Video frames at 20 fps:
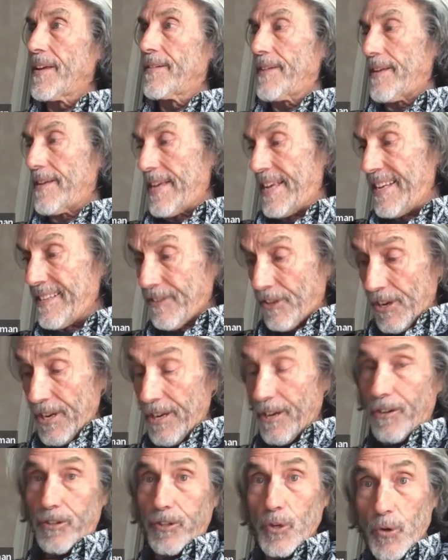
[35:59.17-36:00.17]
it's
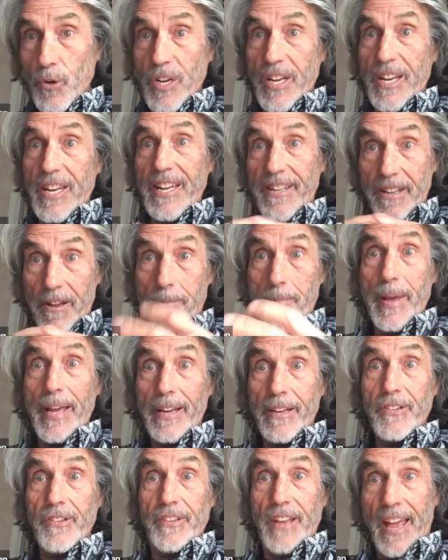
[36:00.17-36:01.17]
included in the
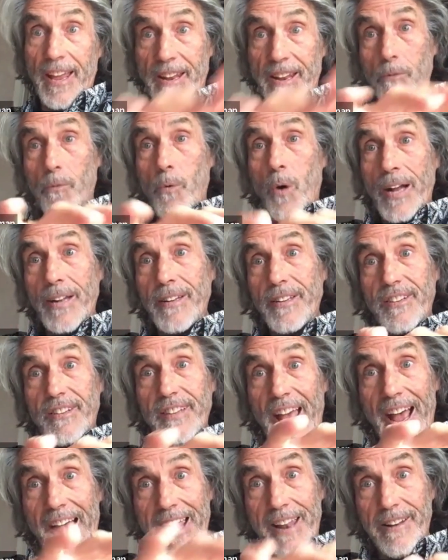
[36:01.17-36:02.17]
mix, and it wants
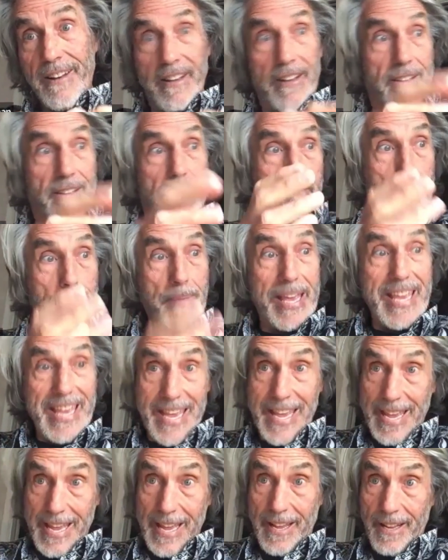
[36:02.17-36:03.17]
that
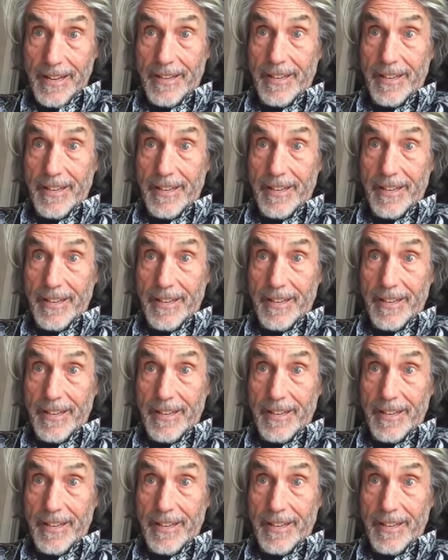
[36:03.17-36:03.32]
being